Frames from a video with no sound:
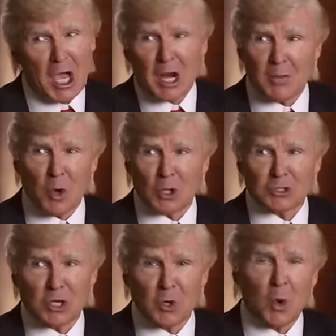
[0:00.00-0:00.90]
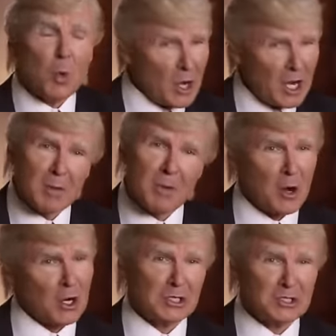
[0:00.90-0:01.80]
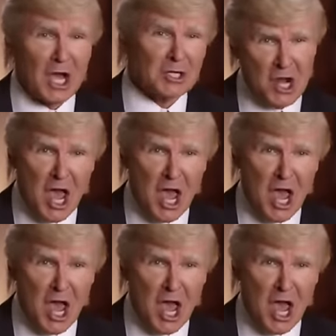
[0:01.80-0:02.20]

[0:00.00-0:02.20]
and I'm also winning America's Got